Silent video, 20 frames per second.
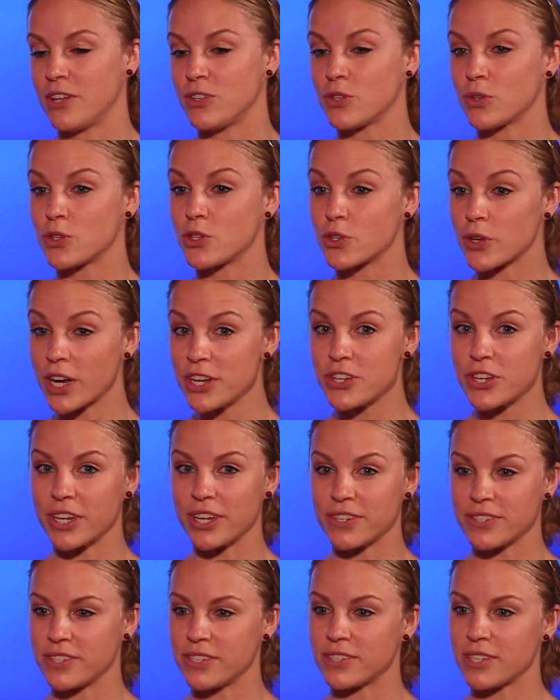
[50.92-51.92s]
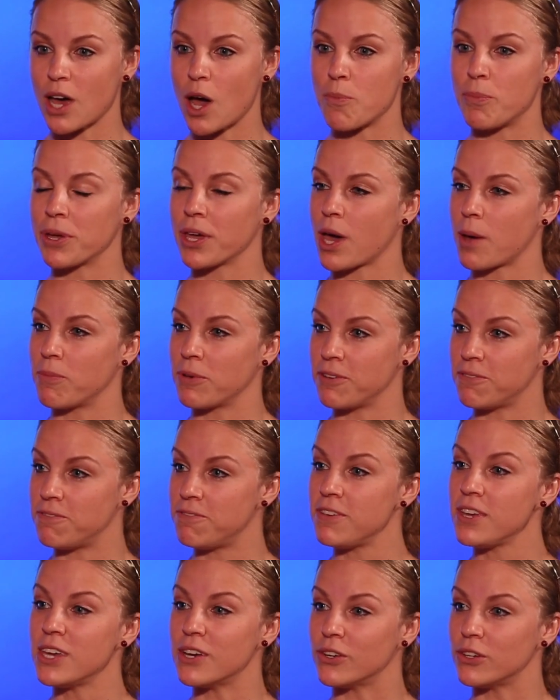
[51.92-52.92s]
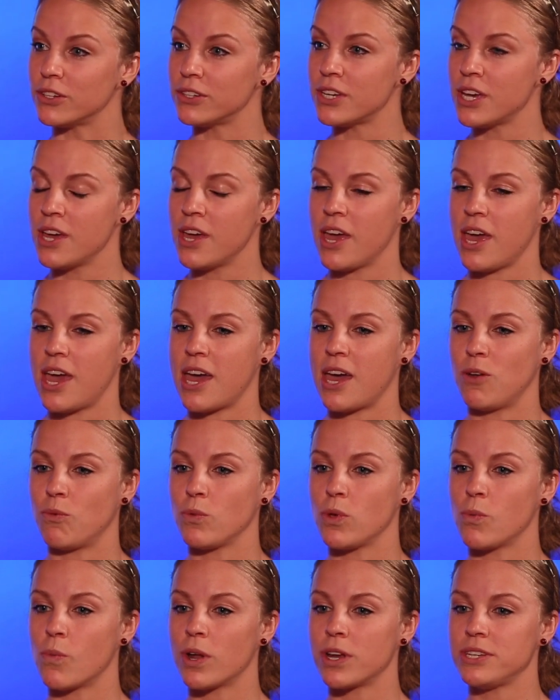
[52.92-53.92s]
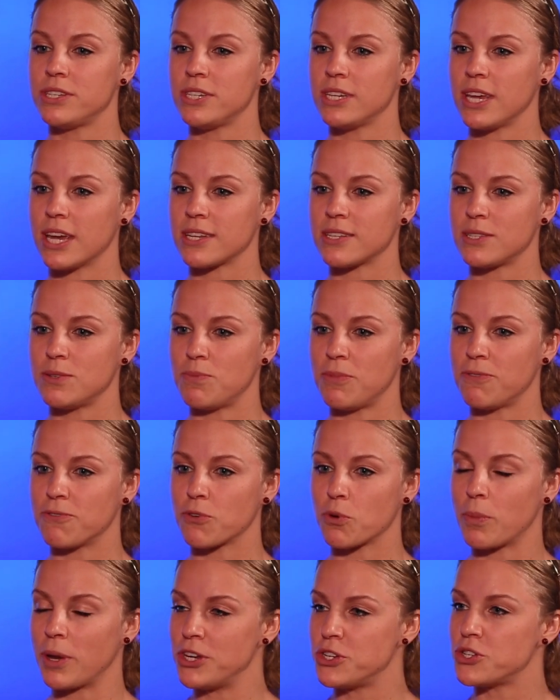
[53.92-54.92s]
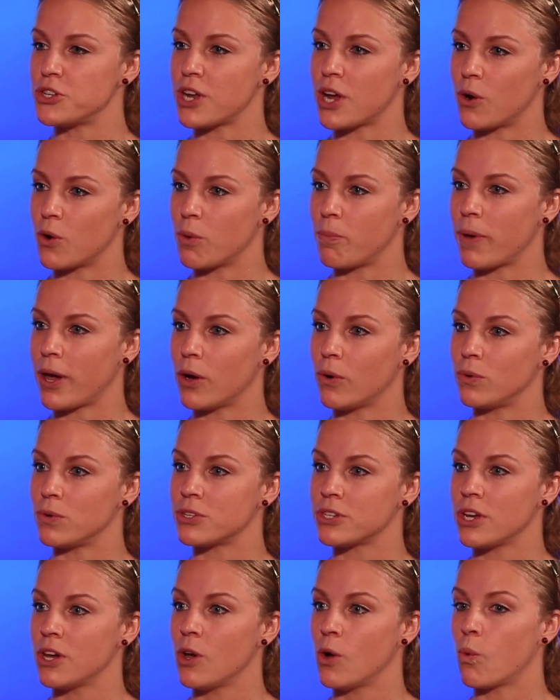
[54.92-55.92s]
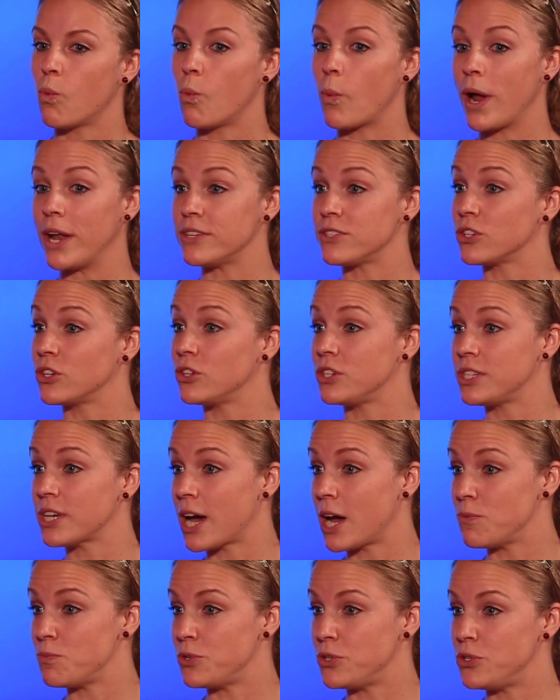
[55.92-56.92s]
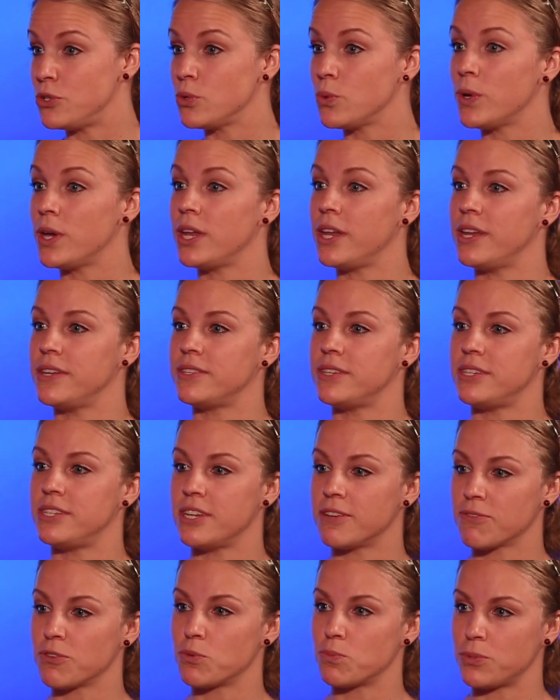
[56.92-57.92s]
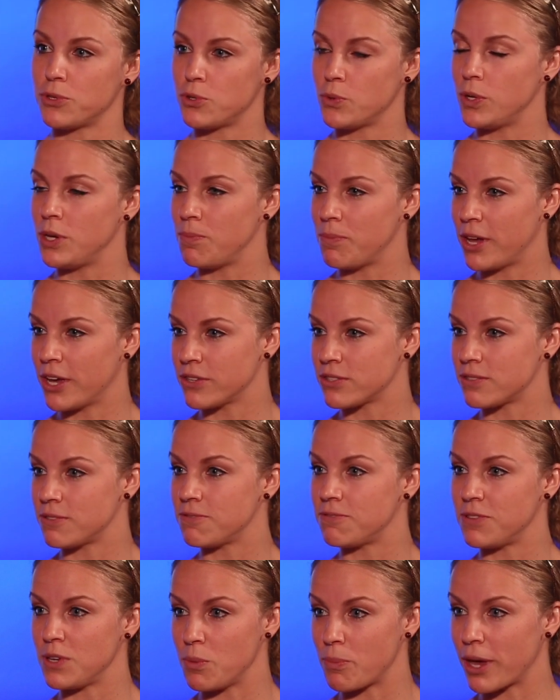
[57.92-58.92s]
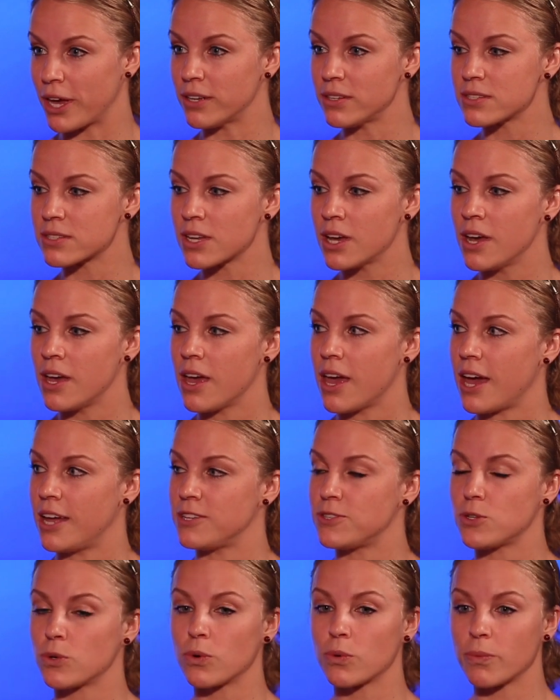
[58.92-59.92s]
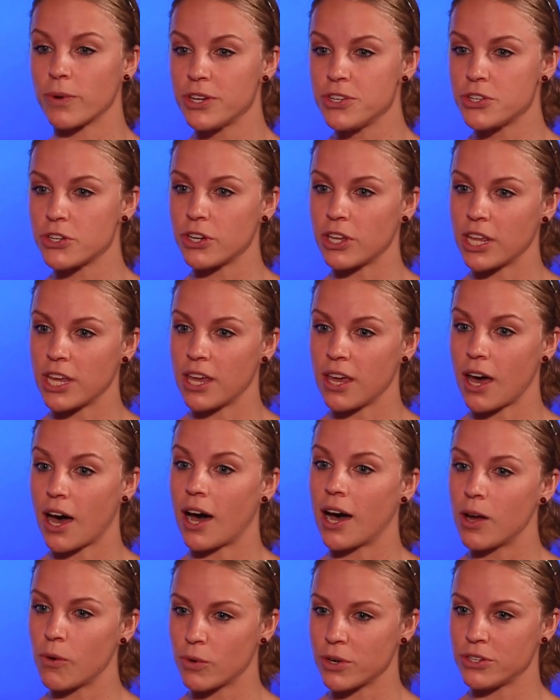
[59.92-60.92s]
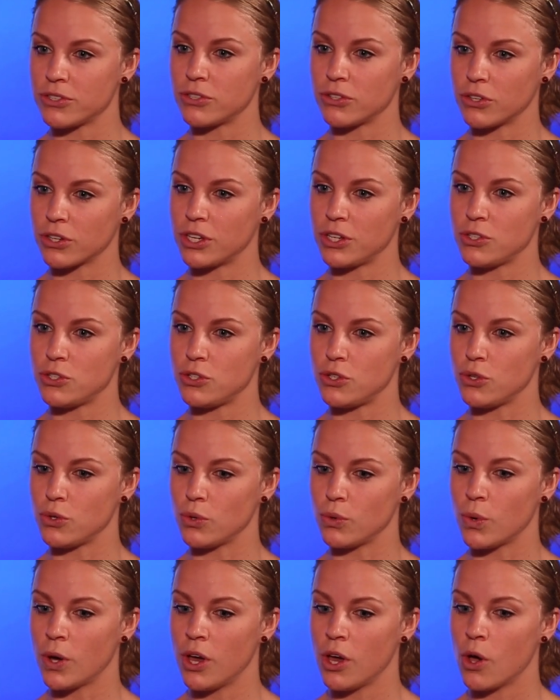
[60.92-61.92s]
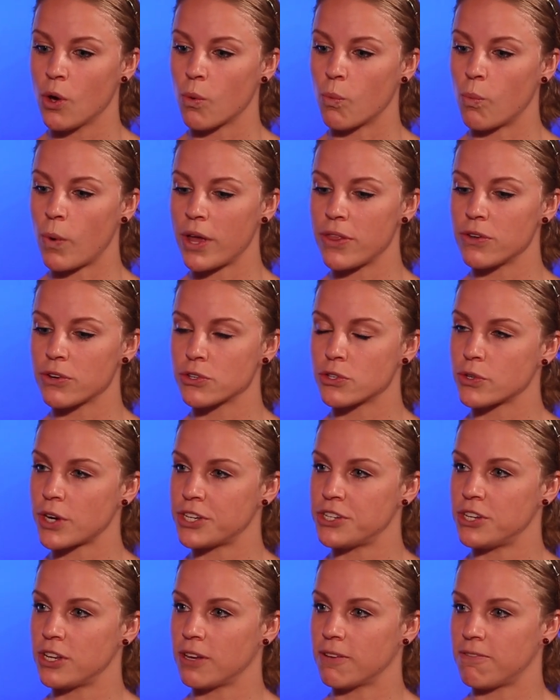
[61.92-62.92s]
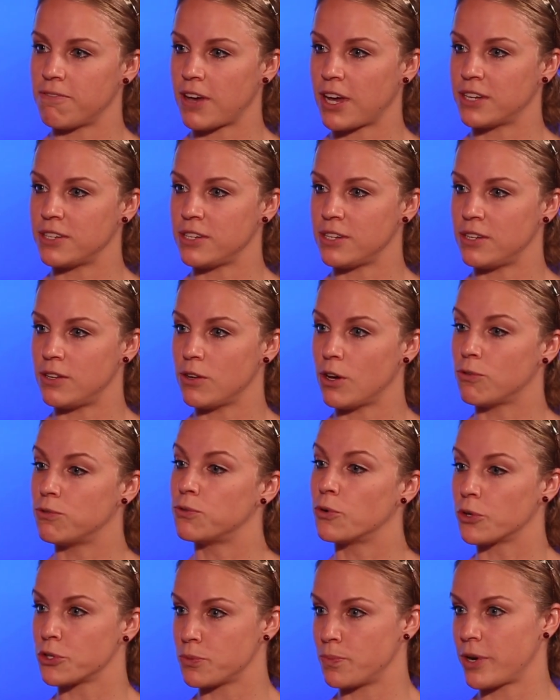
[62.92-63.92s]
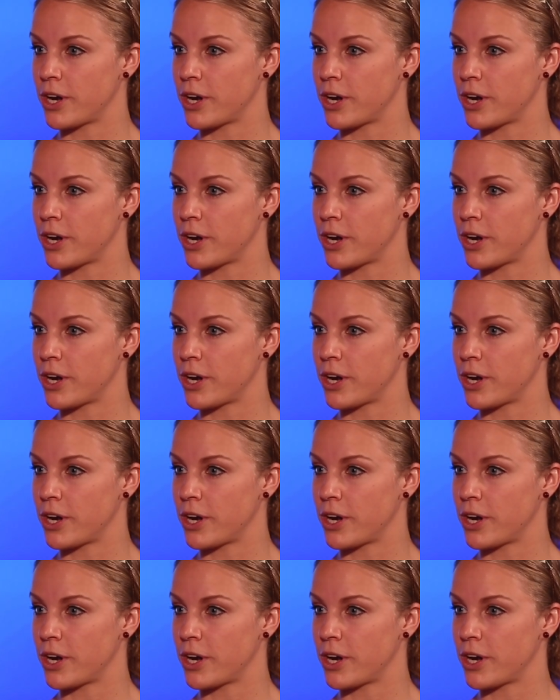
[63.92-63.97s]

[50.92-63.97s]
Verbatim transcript: And so stretching is this up and coming field, and we wanted to get some information out about when's a good time to do it, is it different between males and females. And so originally, I wanted to look into whether stretching affected a force